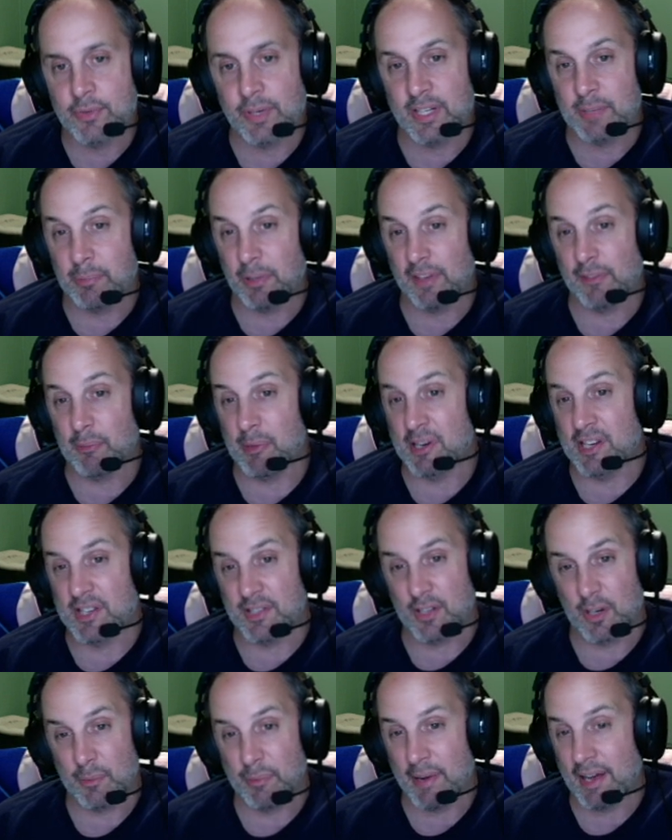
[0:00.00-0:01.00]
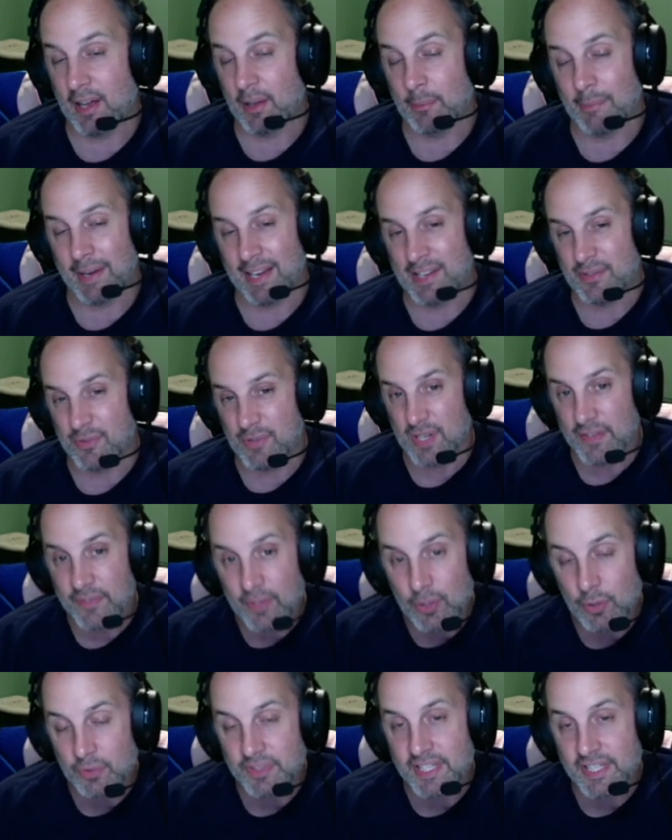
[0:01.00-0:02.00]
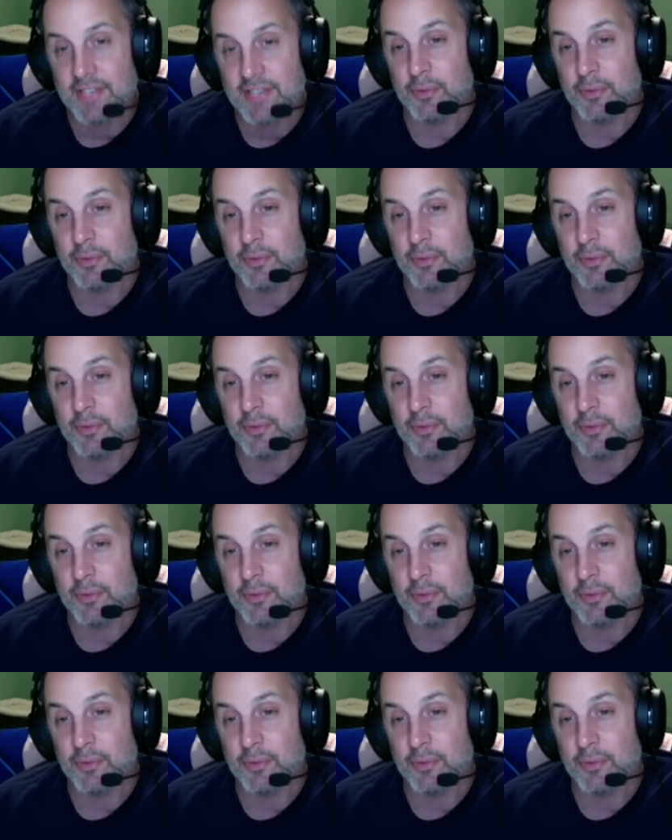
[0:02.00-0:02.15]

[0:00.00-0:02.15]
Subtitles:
We get to play from our discard pile at -2 difficulty.